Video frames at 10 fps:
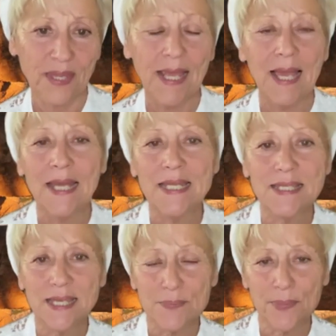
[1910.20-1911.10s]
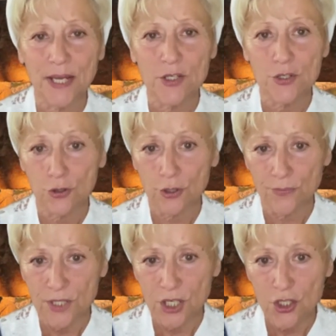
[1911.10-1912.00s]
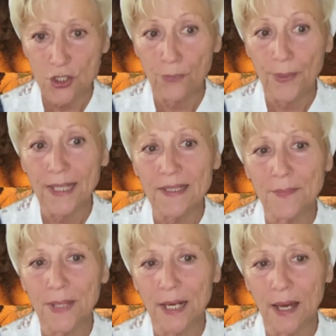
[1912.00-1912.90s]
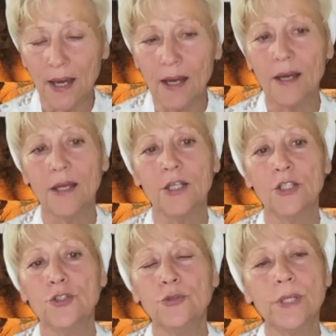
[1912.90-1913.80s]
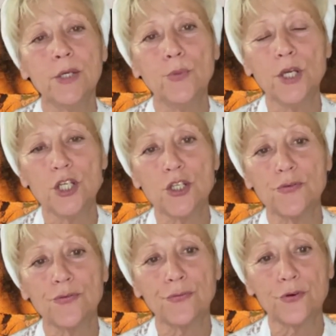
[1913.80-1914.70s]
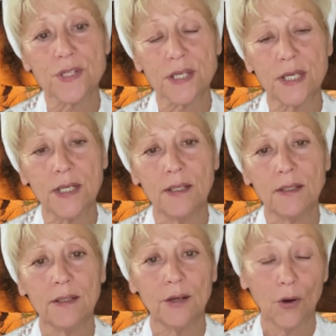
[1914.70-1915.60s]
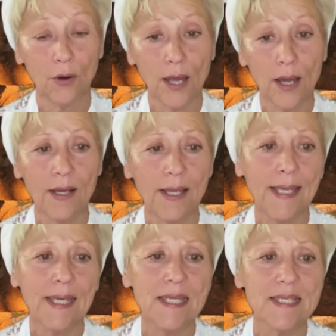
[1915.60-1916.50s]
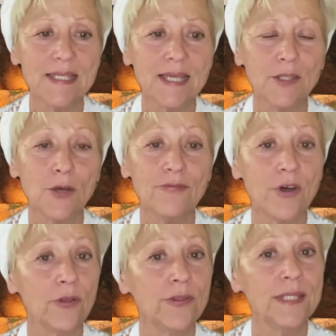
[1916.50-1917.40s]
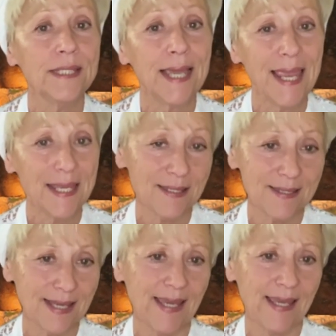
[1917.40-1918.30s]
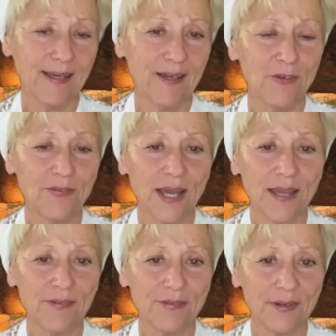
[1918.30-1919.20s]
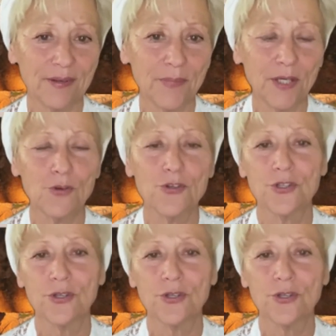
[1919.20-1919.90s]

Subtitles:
And this explains circumcision or Brit Milah, during which the foreskin, Orla, is cut off on the 8th day of life, because the